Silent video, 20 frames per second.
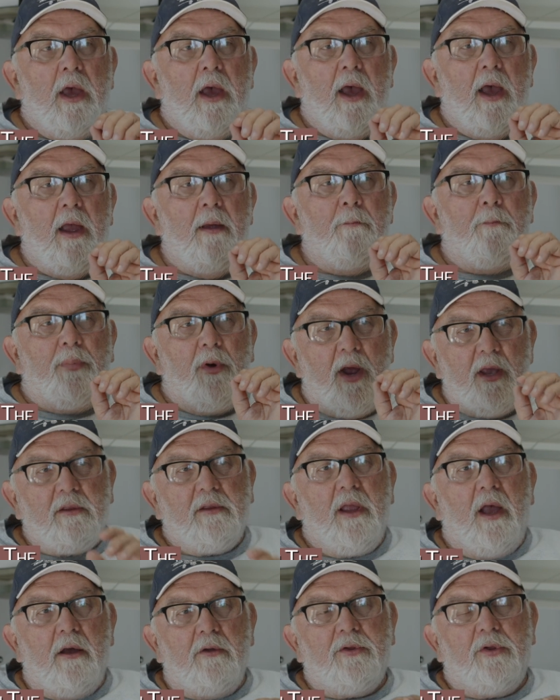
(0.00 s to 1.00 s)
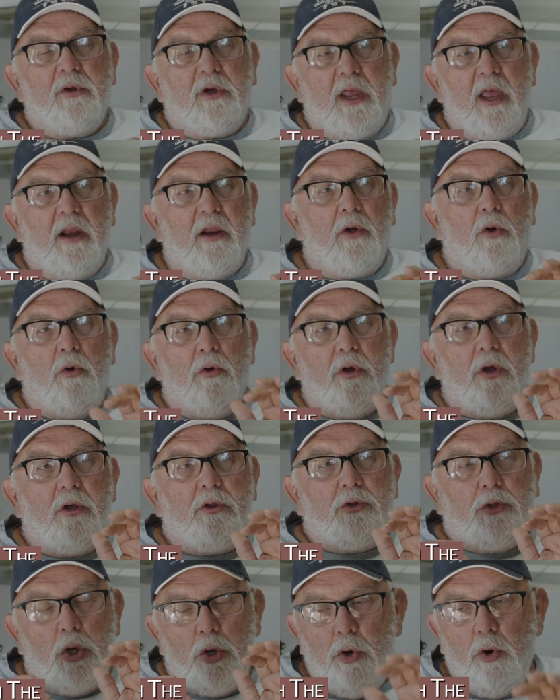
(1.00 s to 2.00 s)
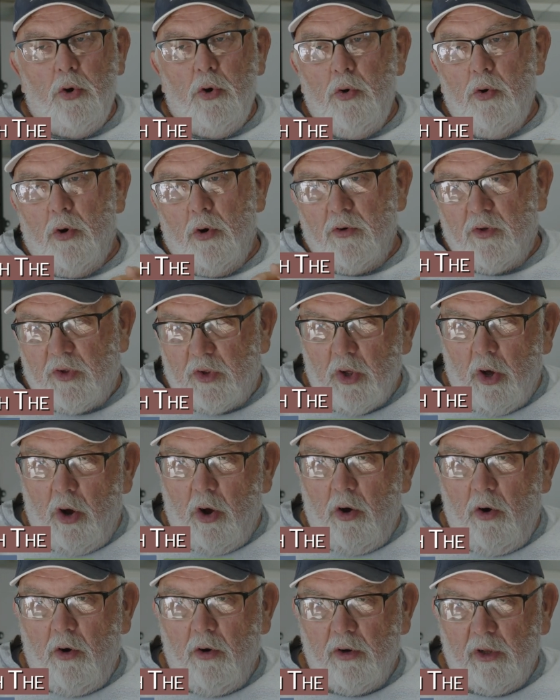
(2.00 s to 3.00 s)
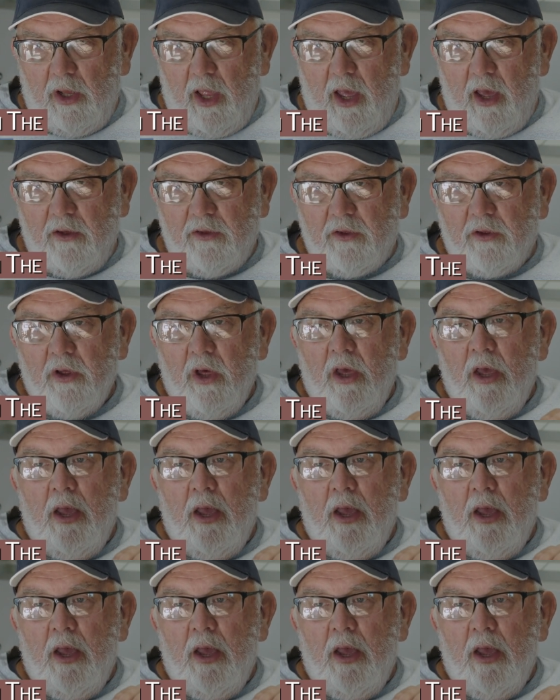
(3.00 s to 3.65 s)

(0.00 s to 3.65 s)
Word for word: and break down to a category 2 or so or less,